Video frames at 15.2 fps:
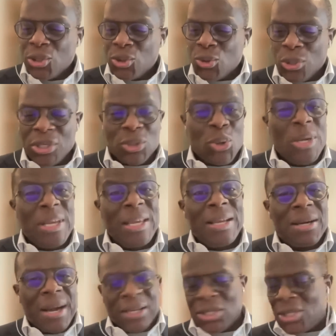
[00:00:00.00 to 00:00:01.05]
So it is only
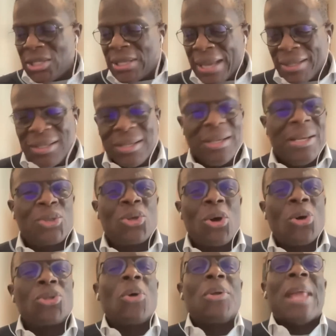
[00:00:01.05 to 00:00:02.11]
grace that leads
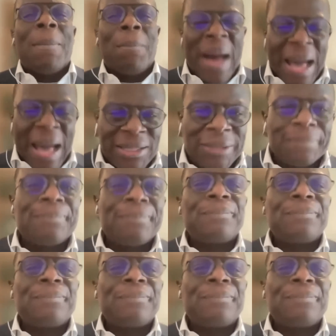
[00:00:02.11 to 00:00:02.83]
us on our path.